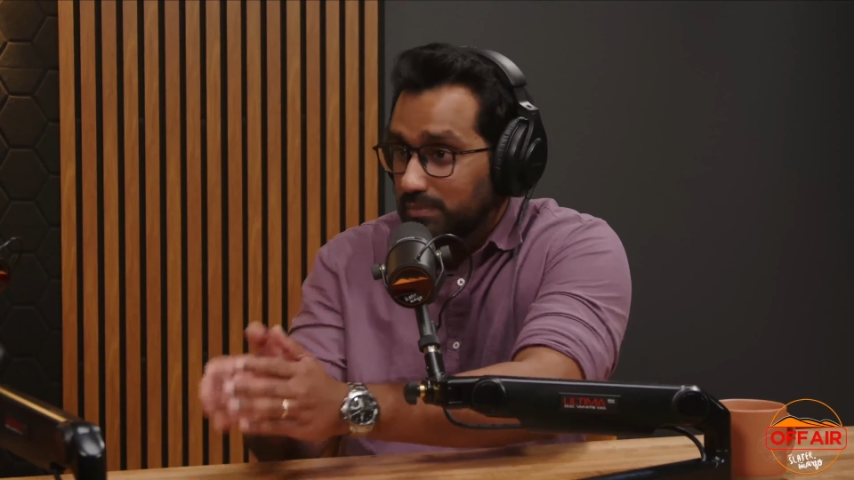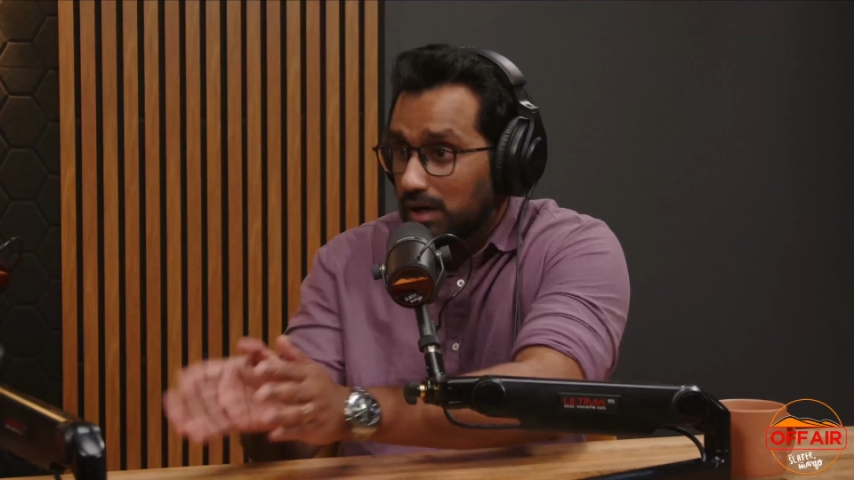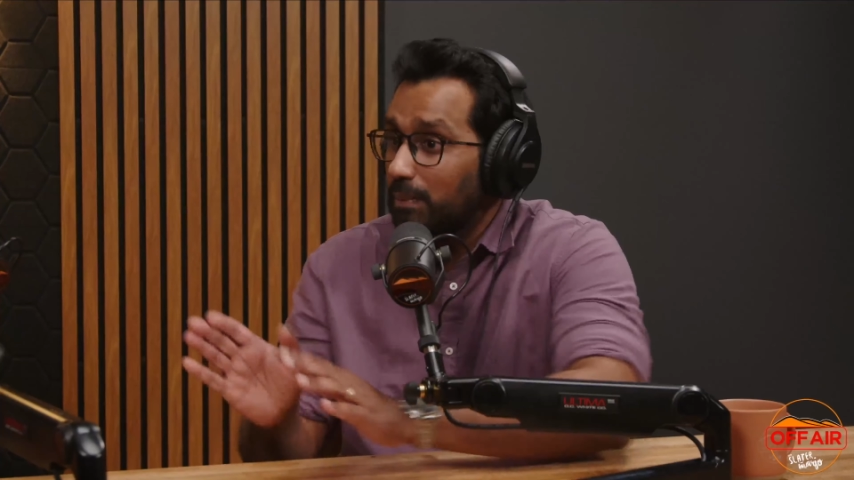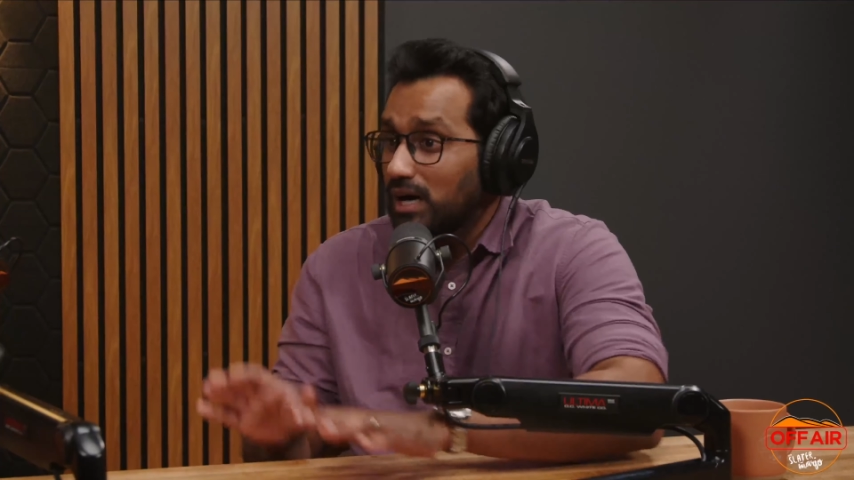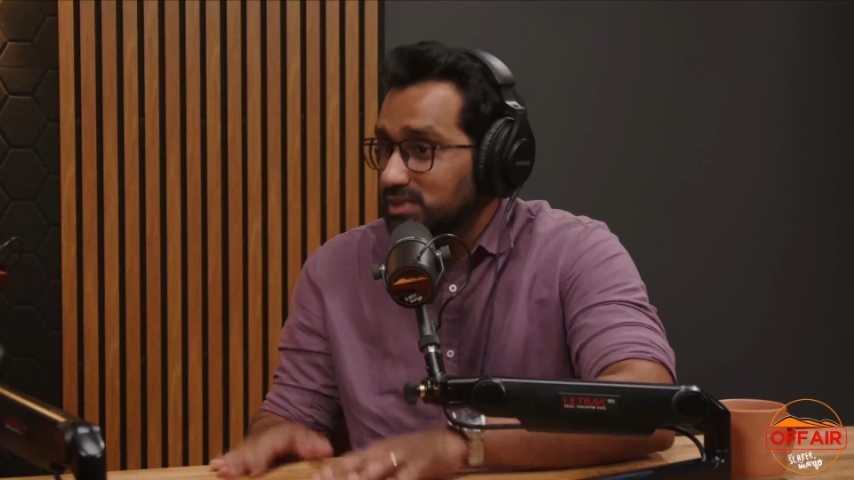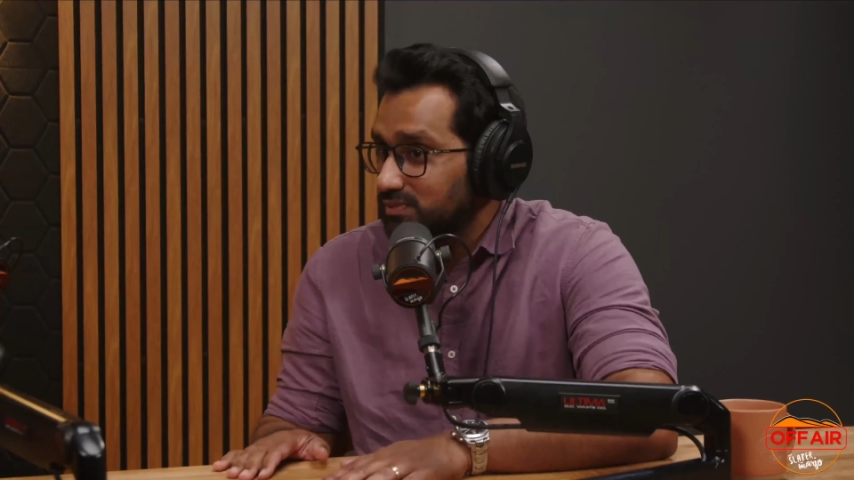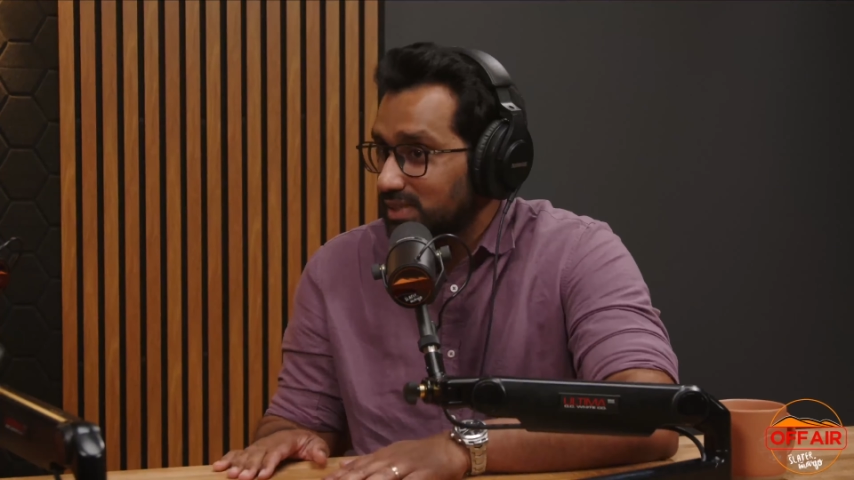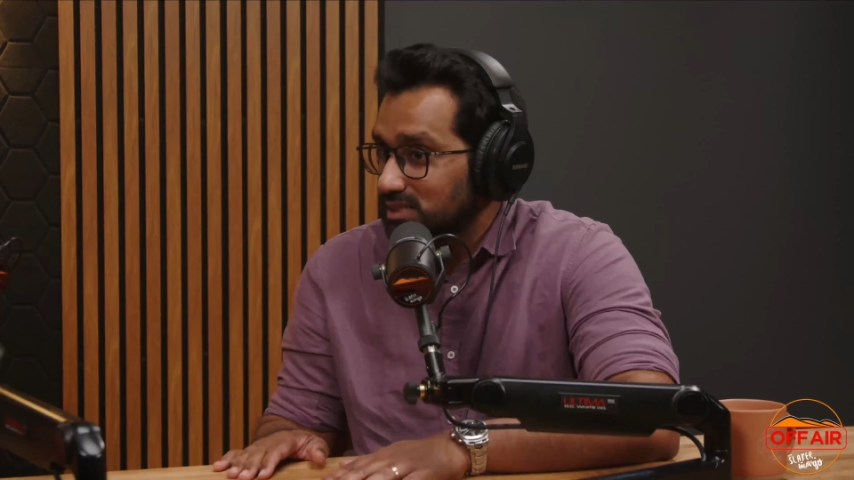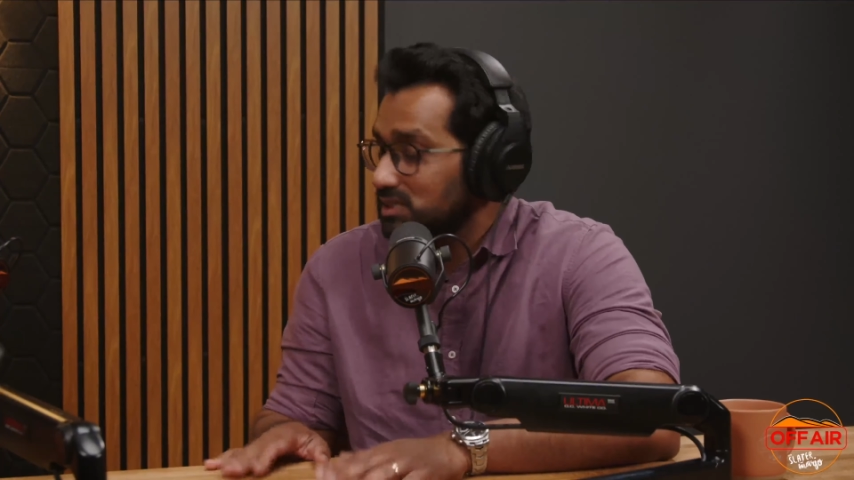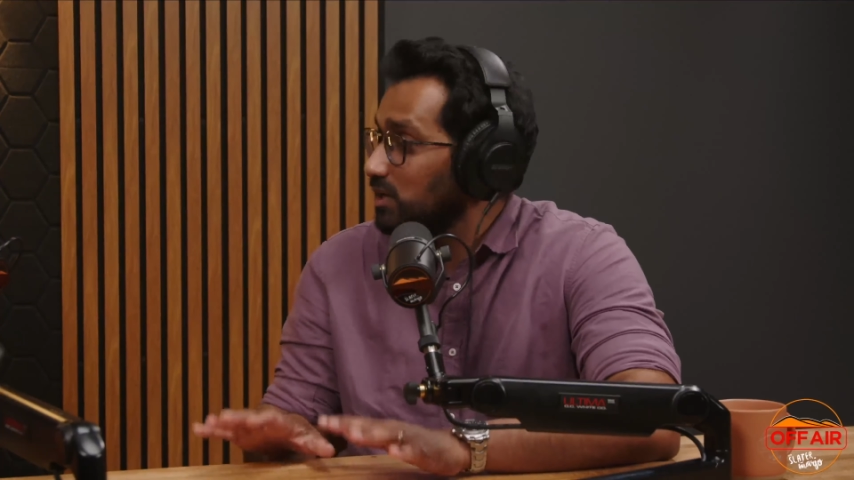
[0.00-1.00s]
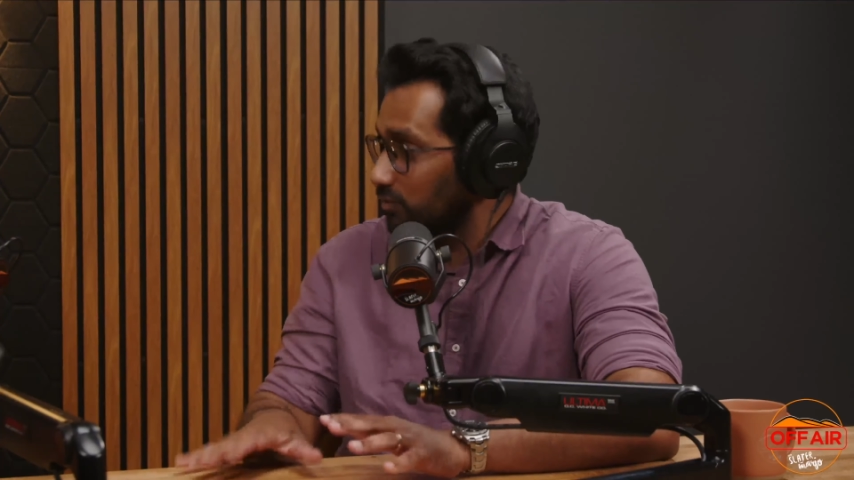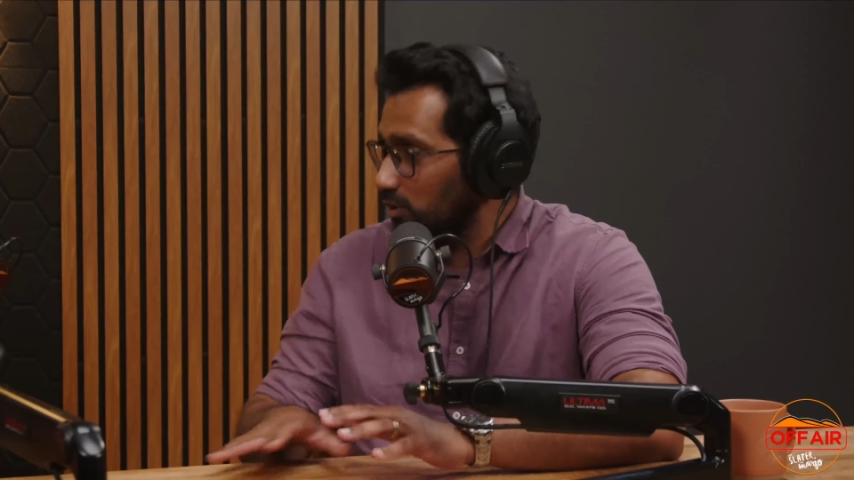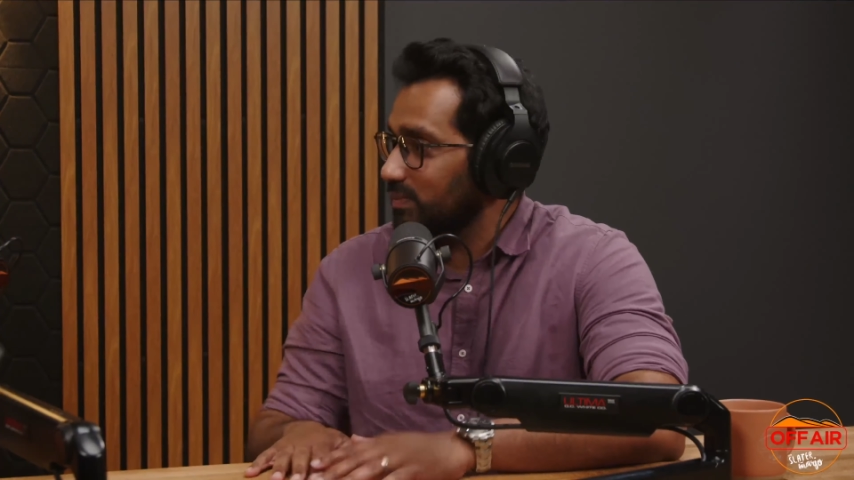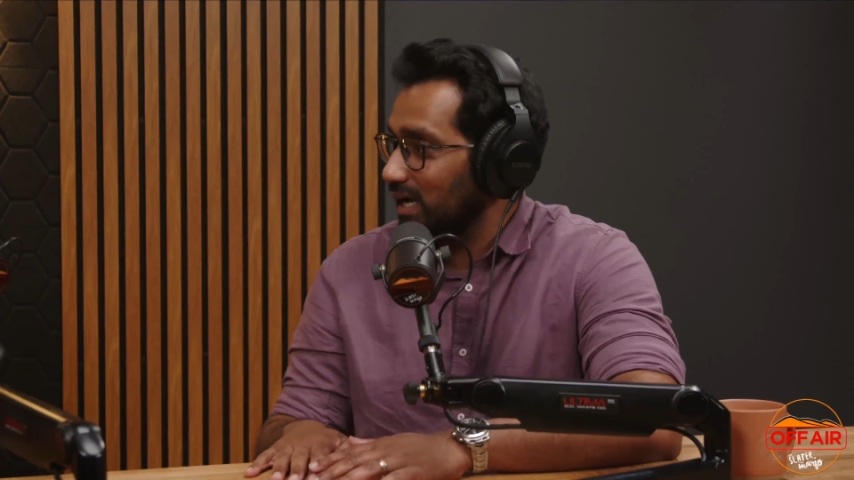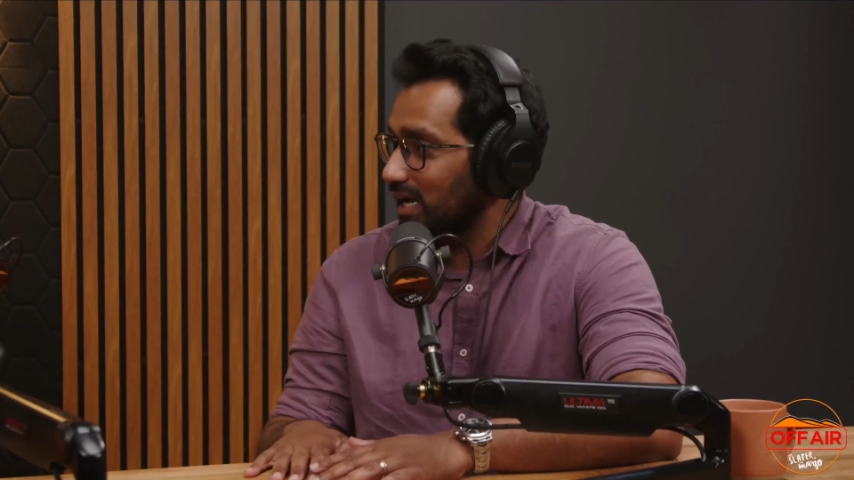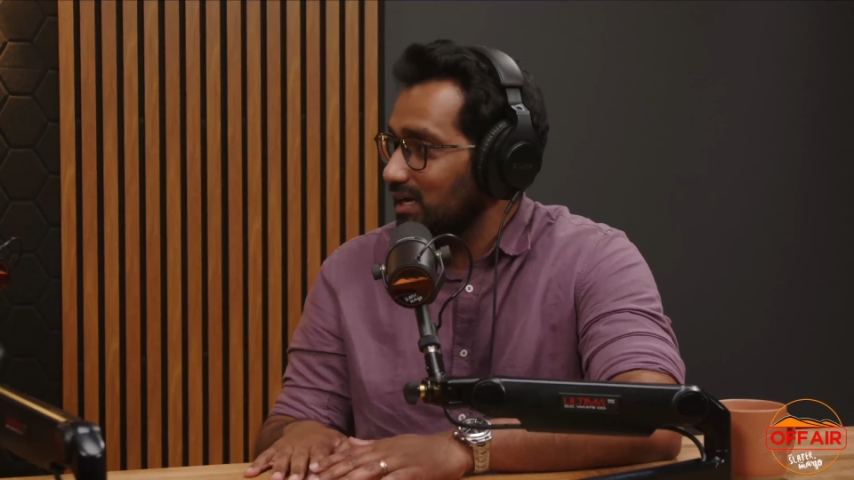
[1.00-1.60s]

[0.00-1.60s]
a positive test from that.